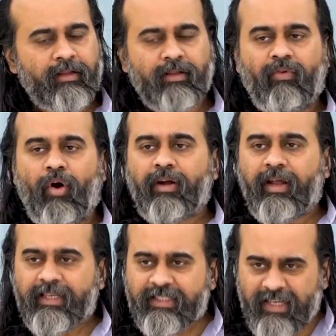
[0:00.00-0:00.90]
The
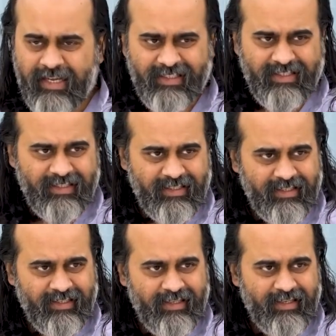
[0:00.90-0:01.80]
water is just
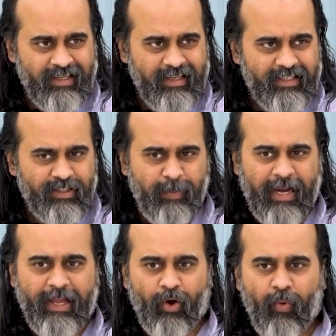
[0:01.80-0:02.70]

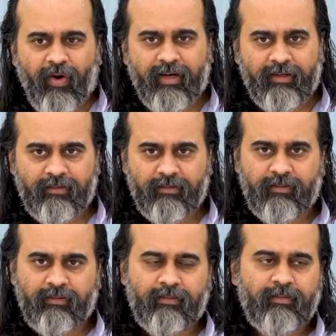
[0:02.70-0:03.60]
spilling over.
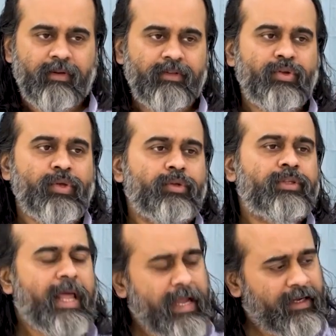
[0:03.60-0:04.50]
So you
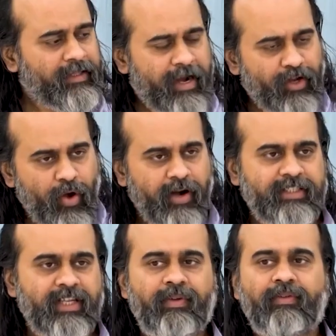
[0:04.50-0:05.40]
think that you are
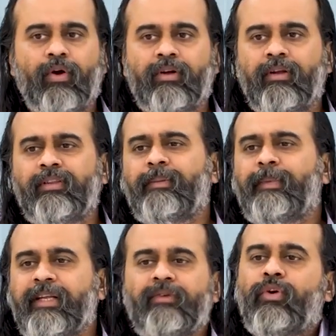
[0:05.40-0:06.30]
receiving water,
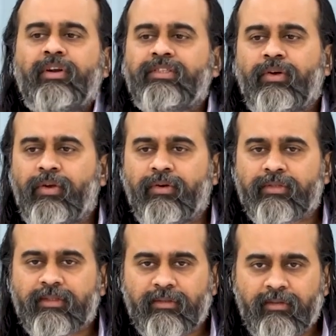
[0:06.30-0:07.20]
but that water is not
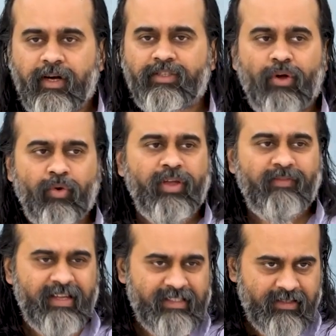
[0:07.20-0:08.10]
yours. It's all
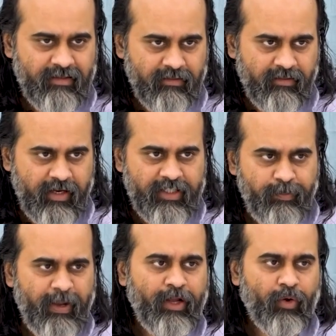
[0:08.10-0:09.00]
going waste. It's
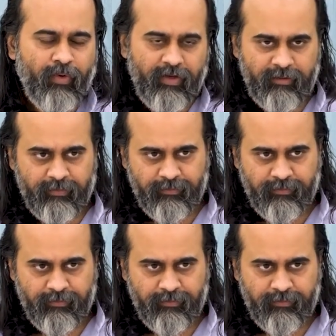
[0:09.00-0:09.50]
spilling over.